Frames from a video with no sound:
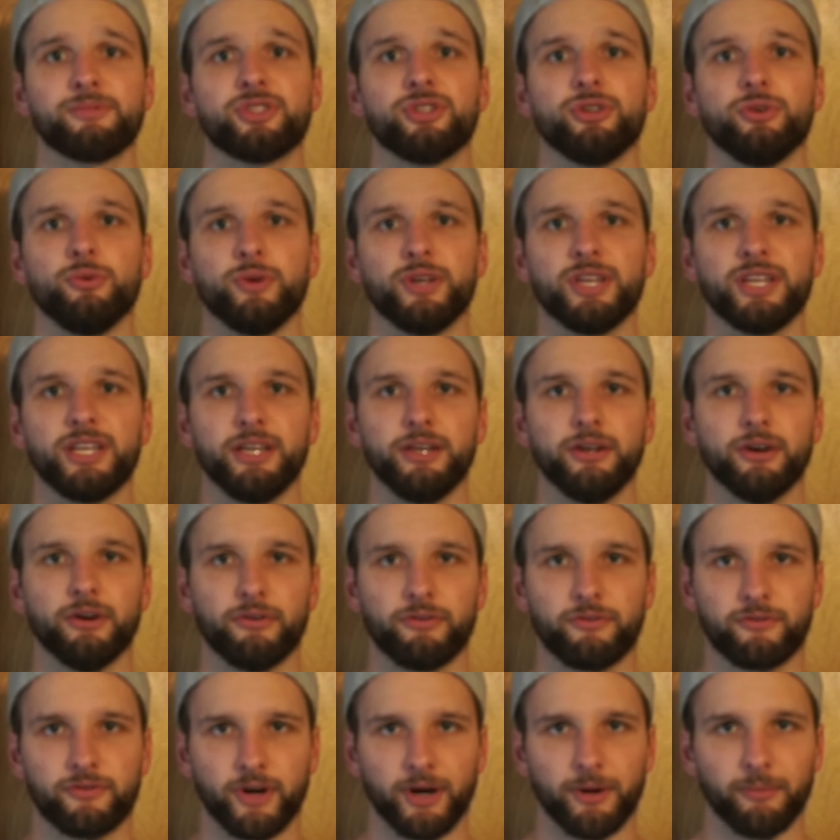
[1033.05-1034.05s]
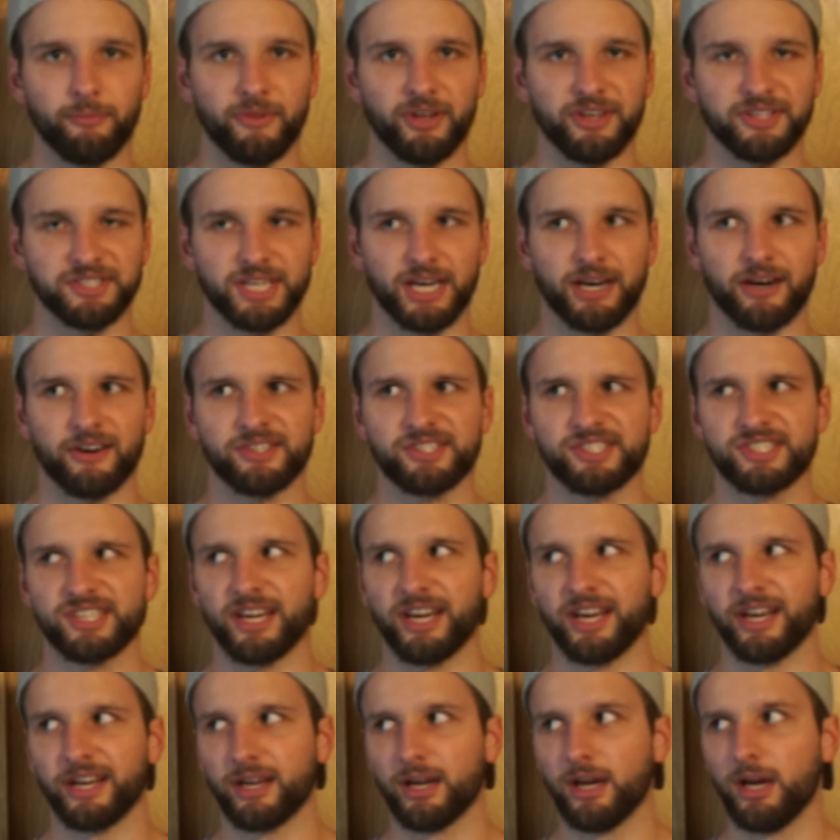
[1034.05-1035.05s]
to heal from this. I would
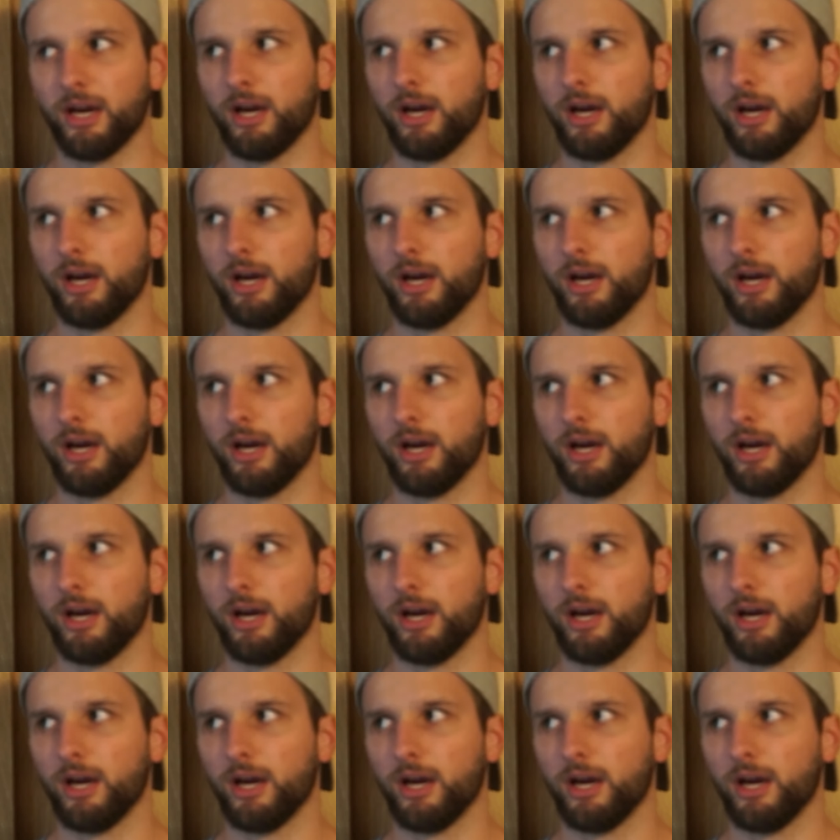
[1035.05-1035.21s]
say